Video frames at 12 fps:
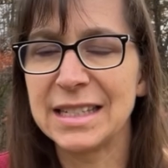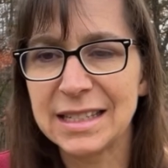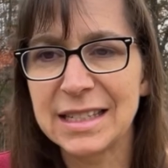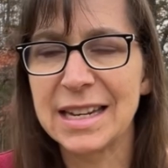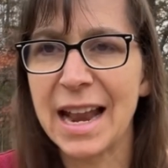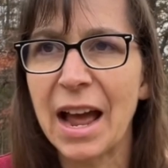
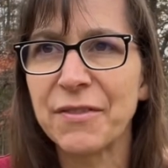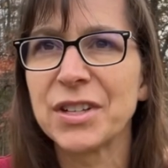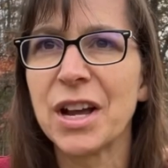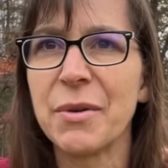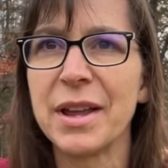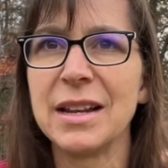didn't have to
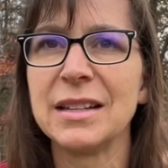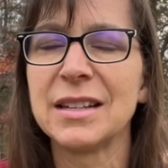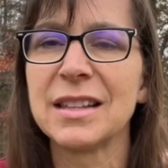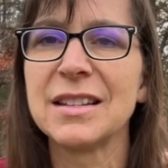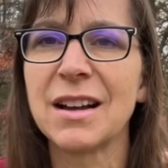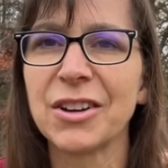go in to
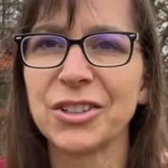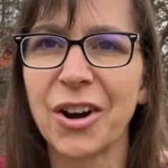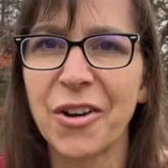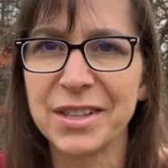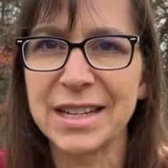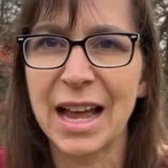the doctor
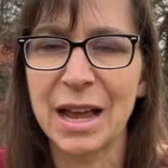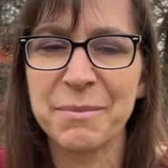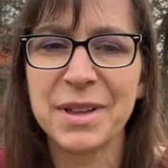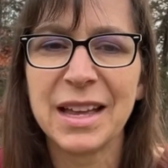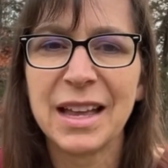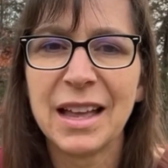all the time
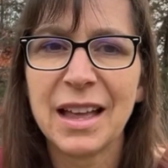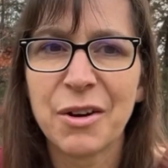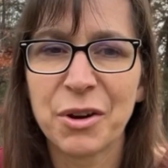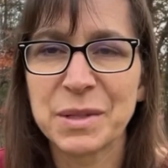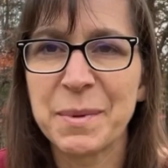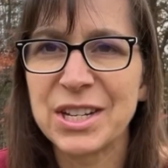
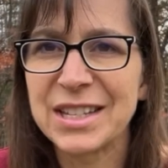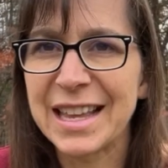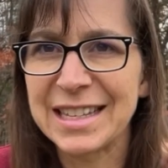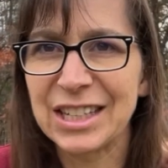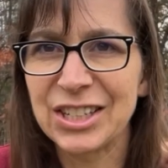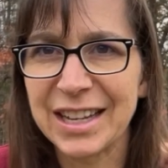or as much as they
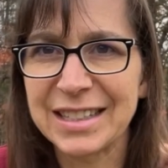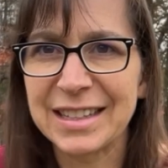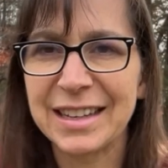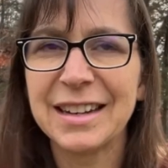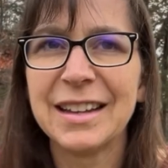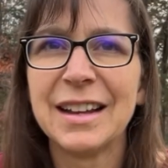
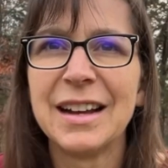suggested.